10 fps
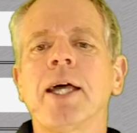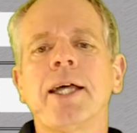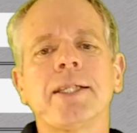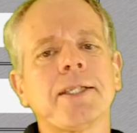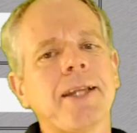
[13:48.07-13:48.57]

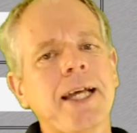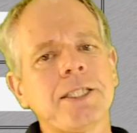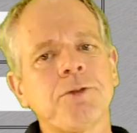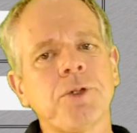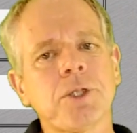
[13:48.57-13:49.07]
It
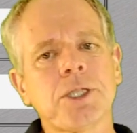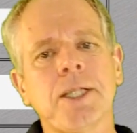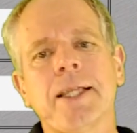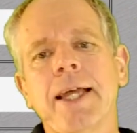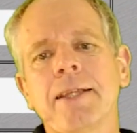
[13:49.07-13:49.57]
transfers
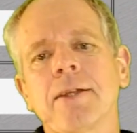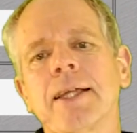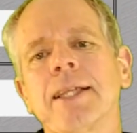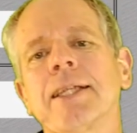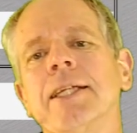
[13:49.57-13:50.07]
the data
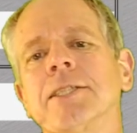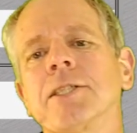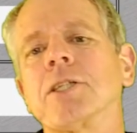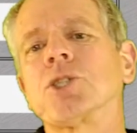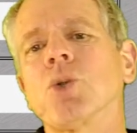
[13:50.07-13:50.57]
that is
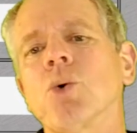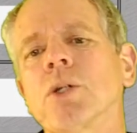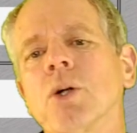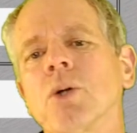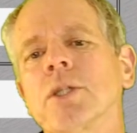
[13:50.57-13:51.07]

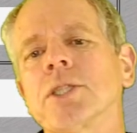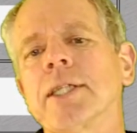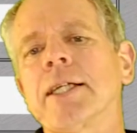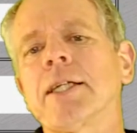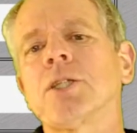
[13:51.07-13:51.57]
stored on the
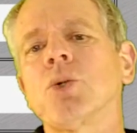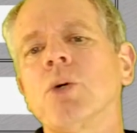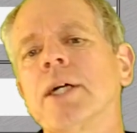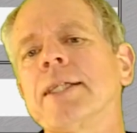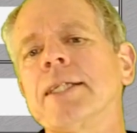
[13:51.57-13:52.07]
stick
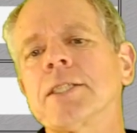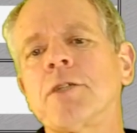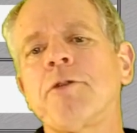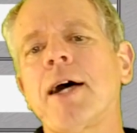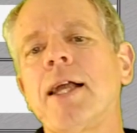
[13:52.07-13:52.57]
to a disk
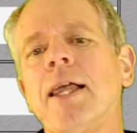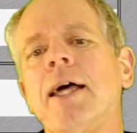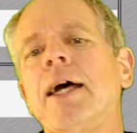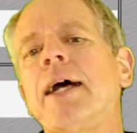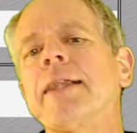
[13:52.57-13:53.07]
file
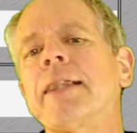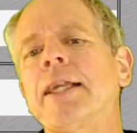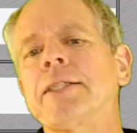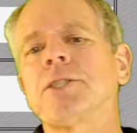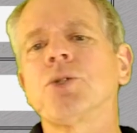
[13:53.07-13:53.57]
and
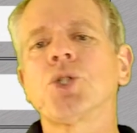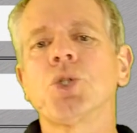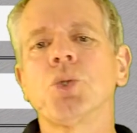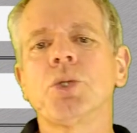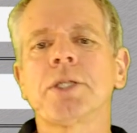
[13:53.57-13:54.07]
lets you
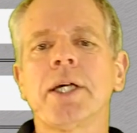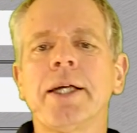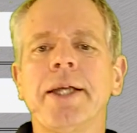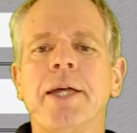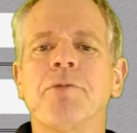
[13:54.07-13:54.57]
choose a
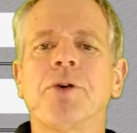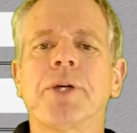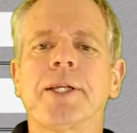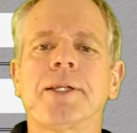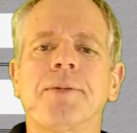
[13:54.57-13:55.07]
name for
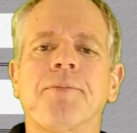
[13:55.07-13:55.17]
it.